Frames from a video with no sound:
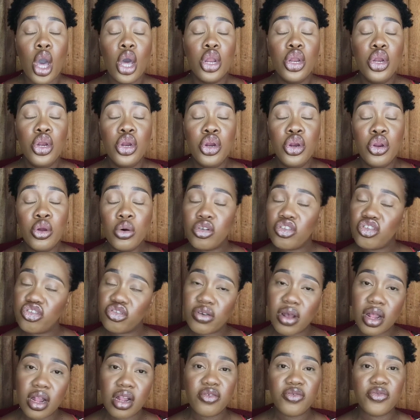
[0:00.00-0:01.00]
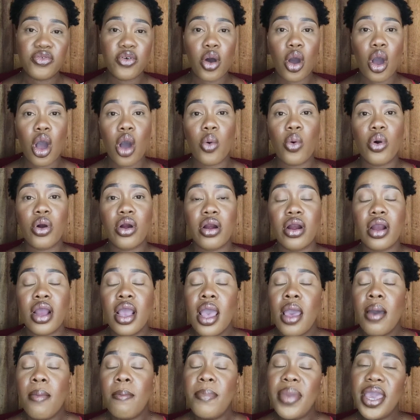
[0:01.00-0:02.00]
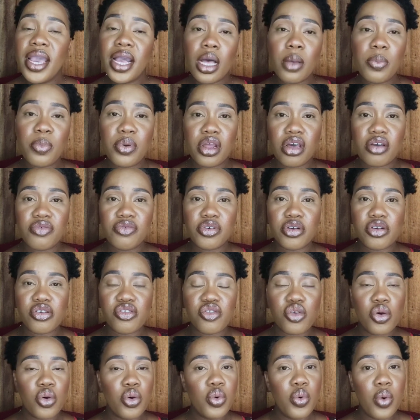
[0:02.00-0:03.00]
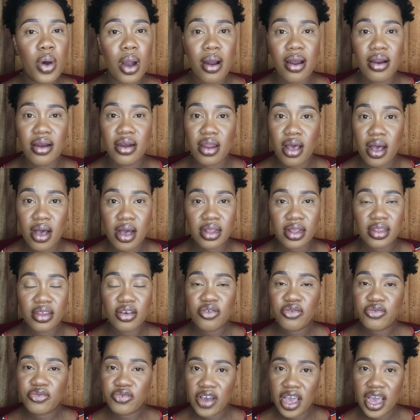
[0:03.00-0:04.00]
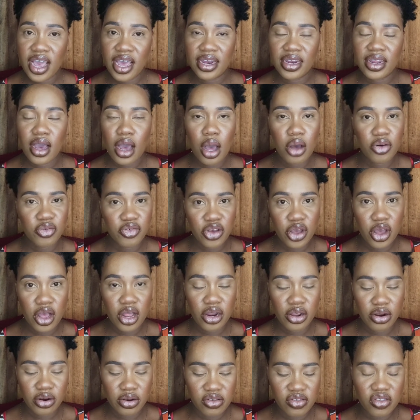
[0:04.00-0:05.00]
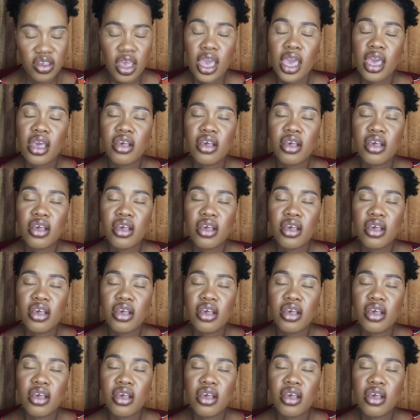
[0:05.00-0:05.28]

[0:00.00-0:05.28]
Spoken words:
neutral for our makeup lovers who are not fan of colors.